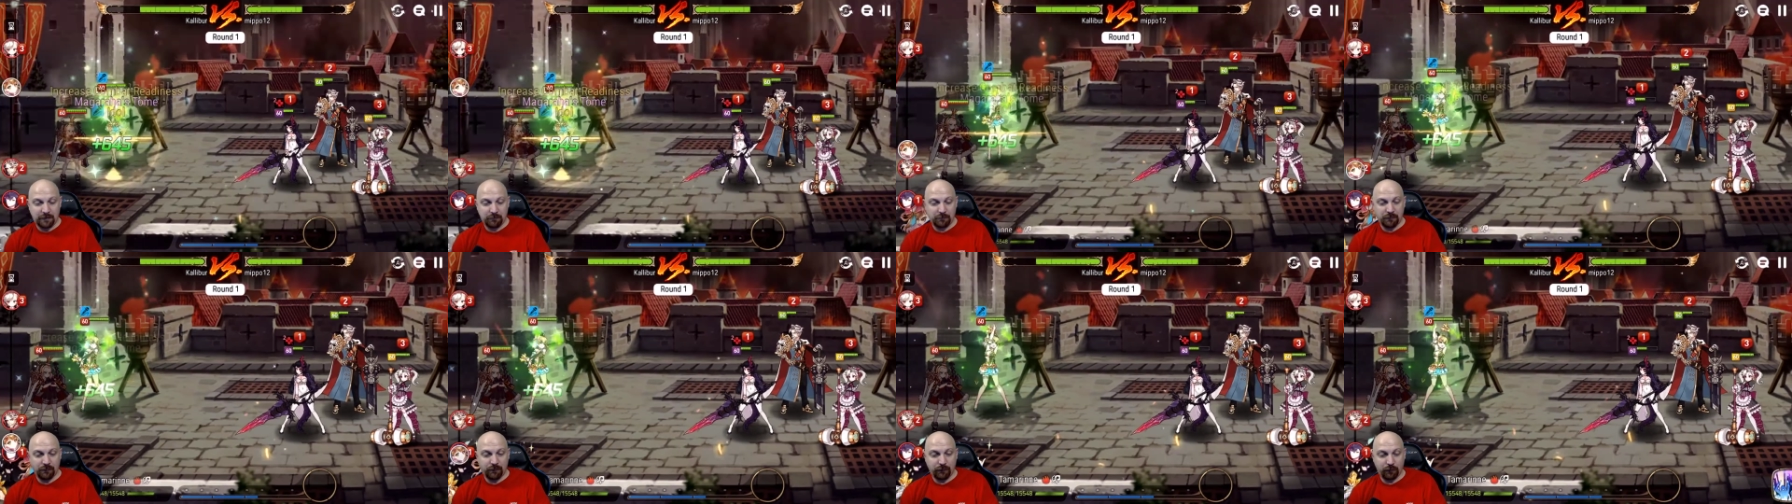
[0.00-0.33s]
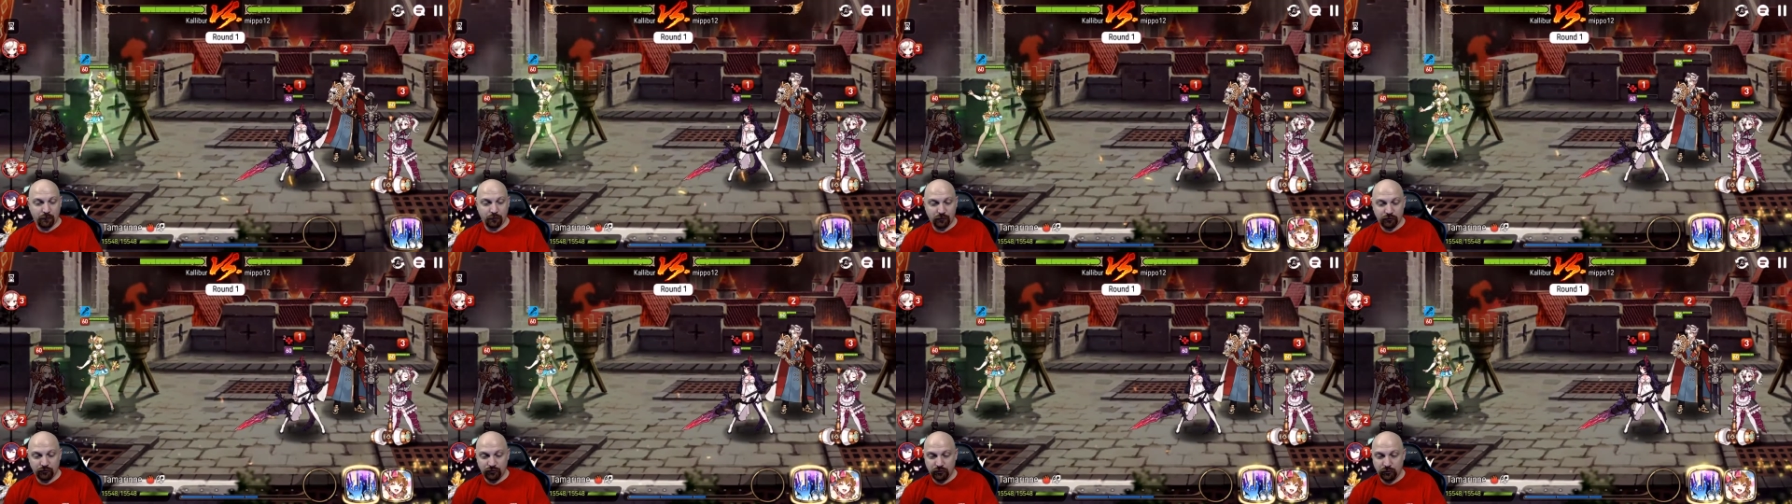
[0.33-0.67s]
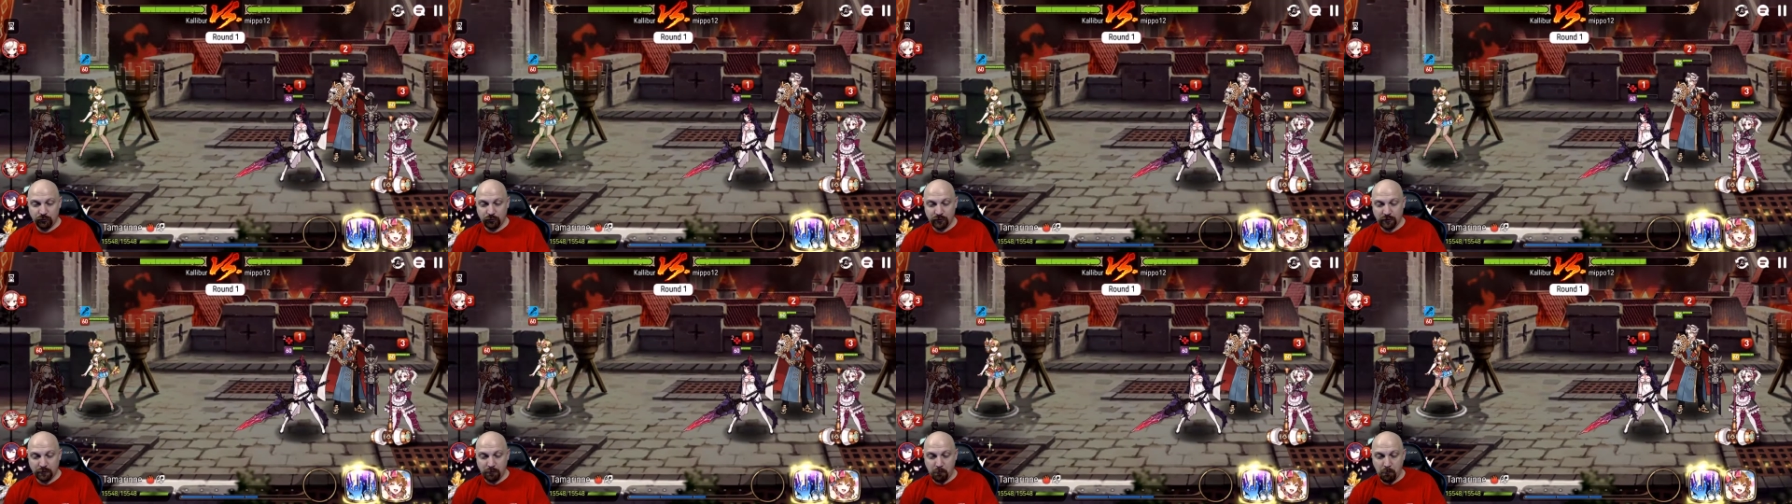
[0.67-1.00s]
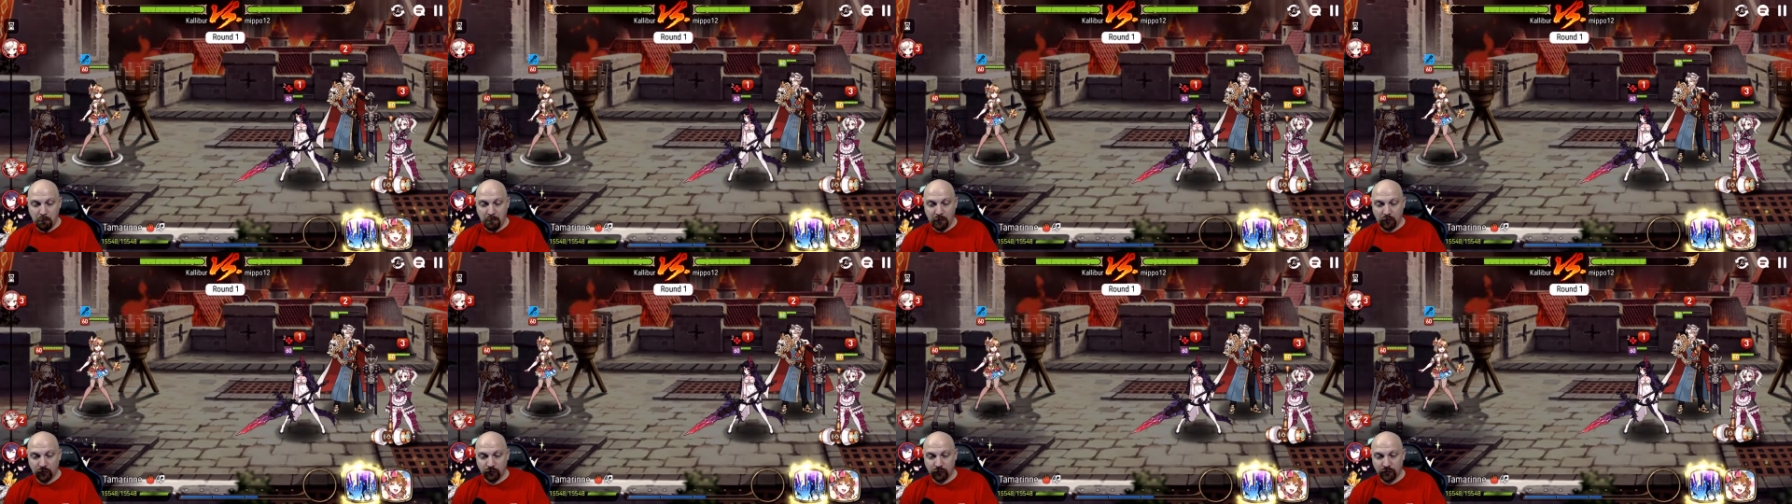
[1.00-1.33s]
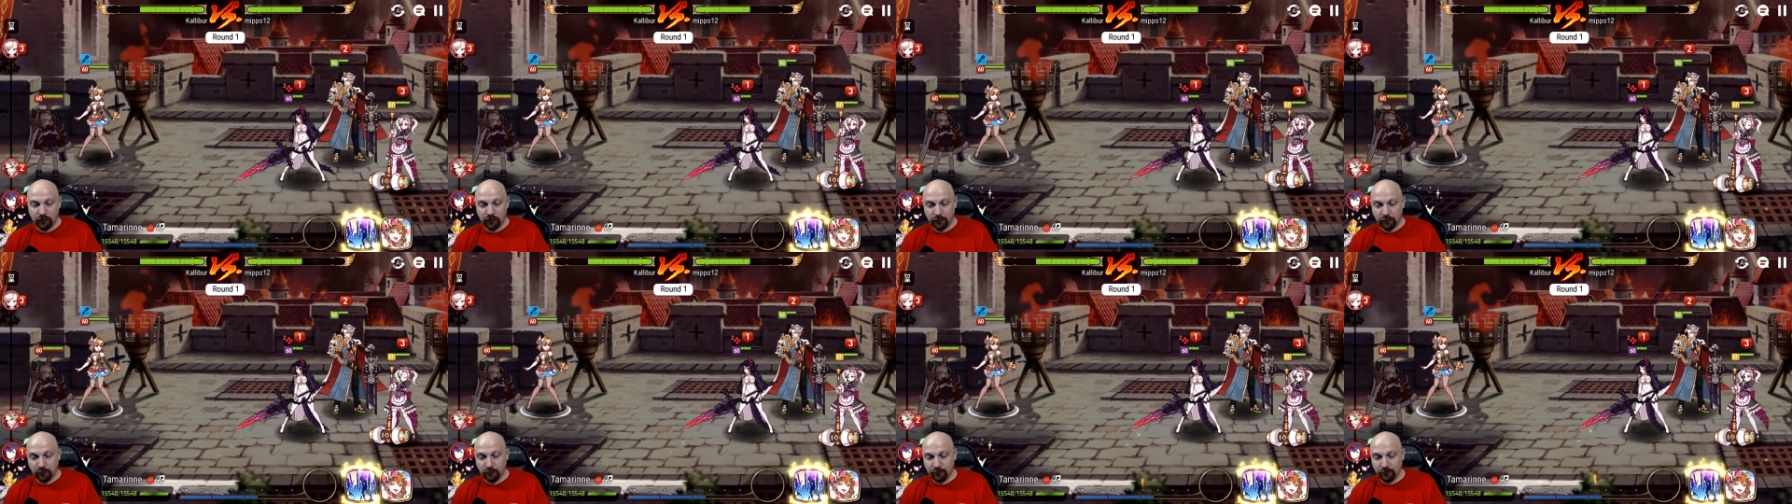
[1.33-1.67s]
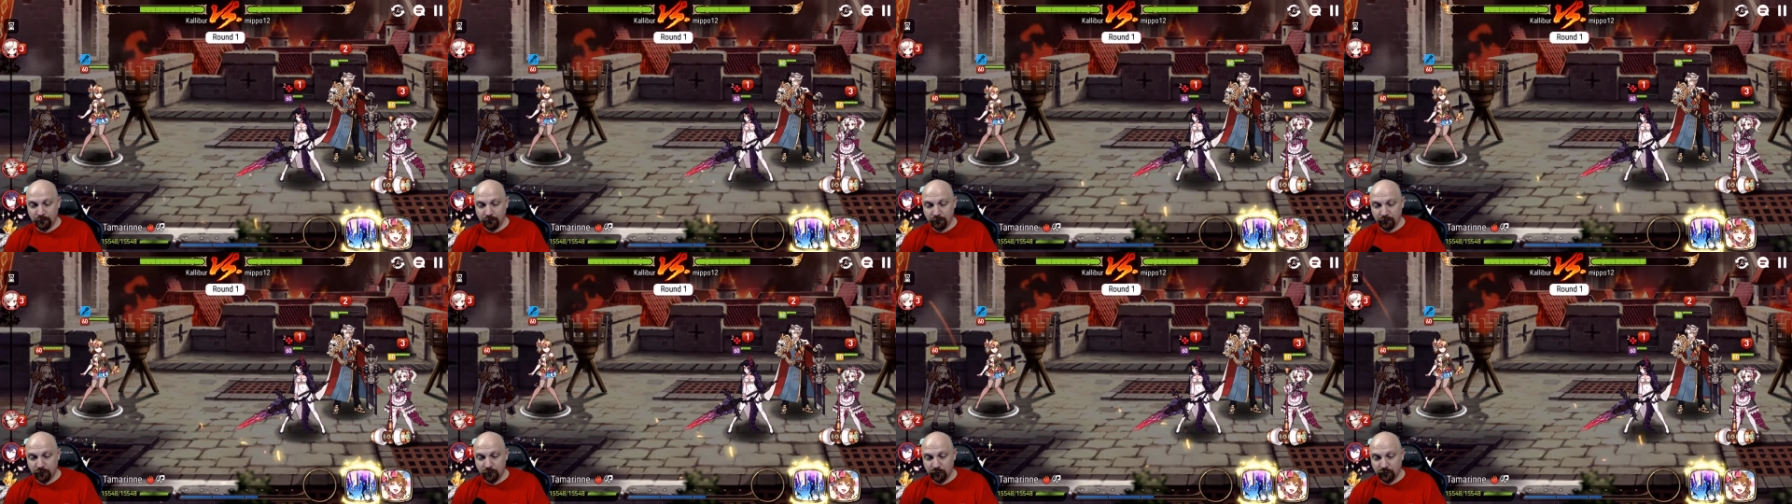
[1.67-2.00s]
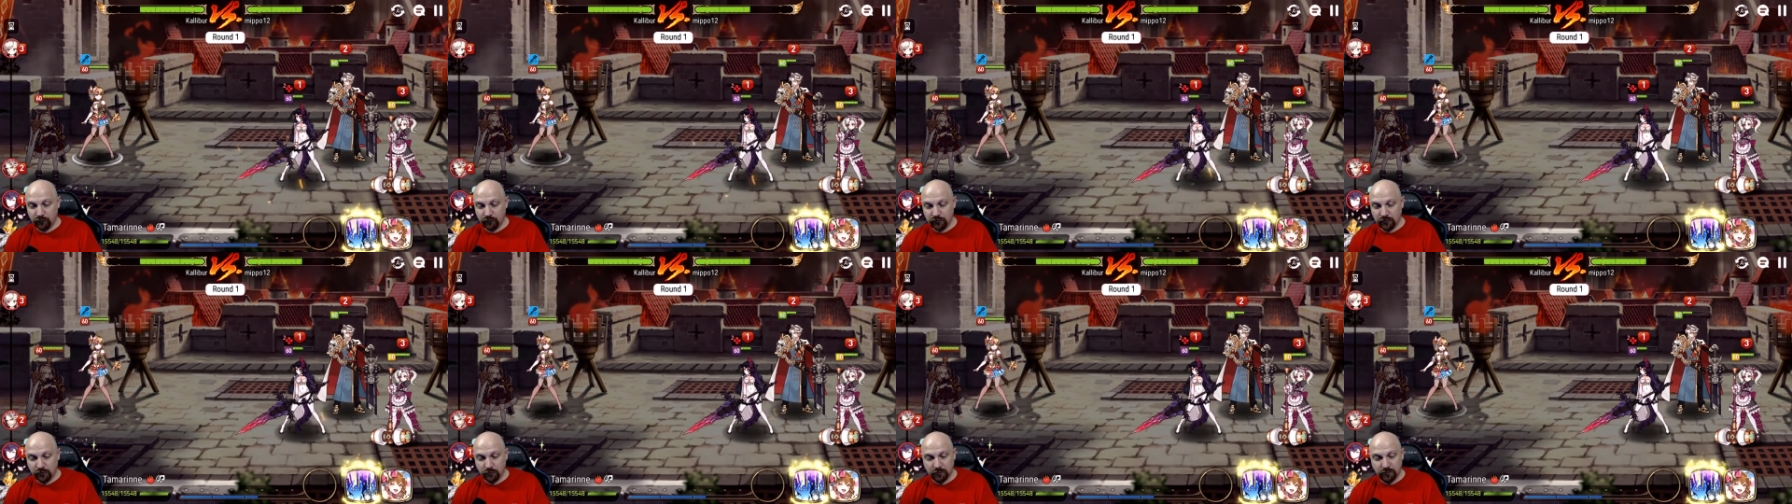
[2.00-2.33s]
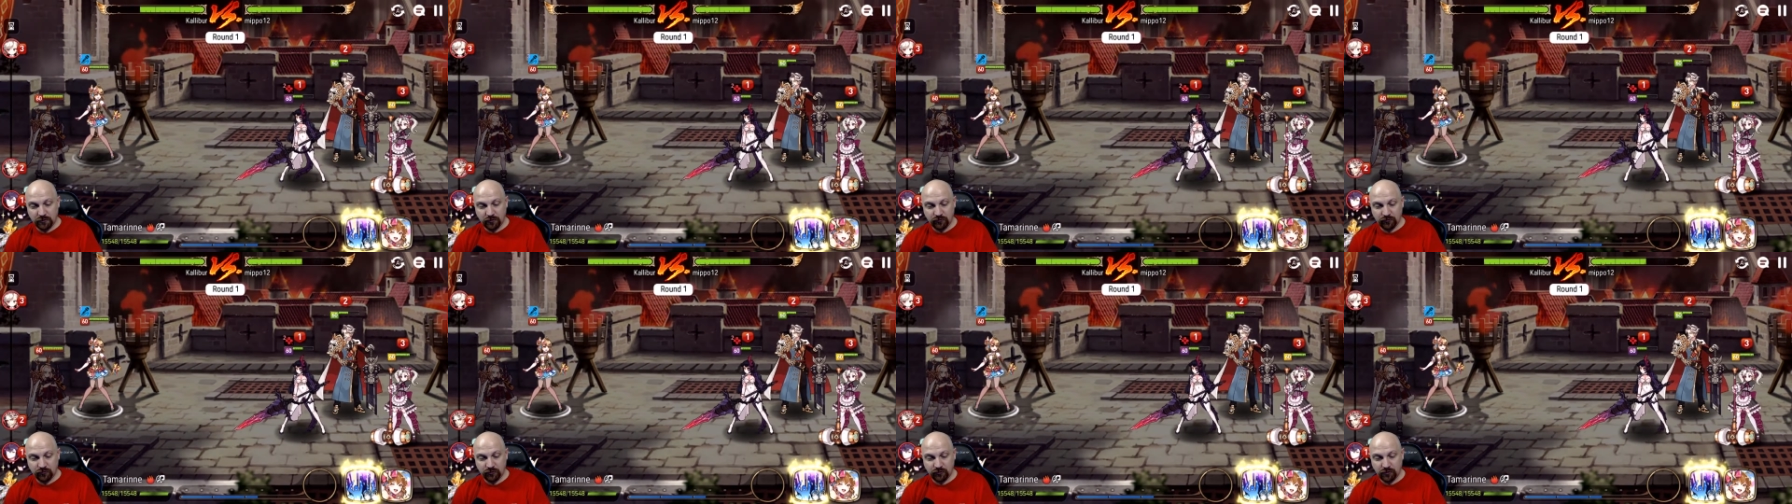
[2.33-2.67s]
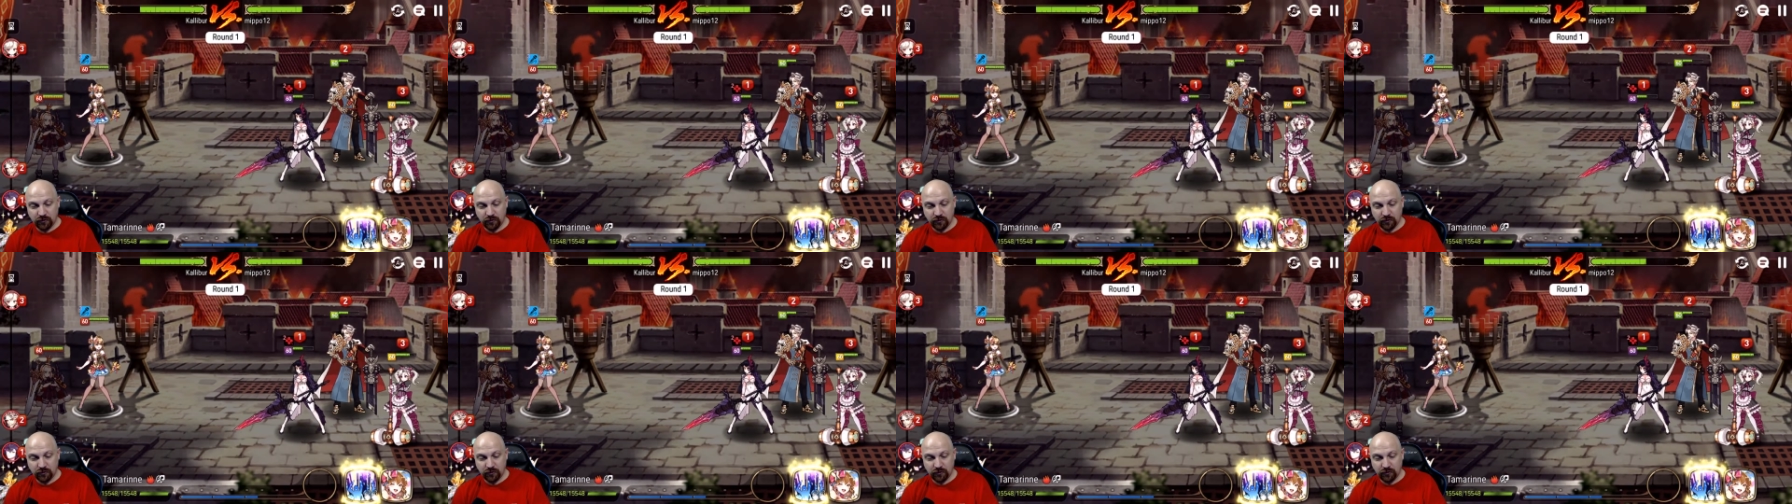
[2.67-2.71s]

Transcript: before, she would have melted them. She would have just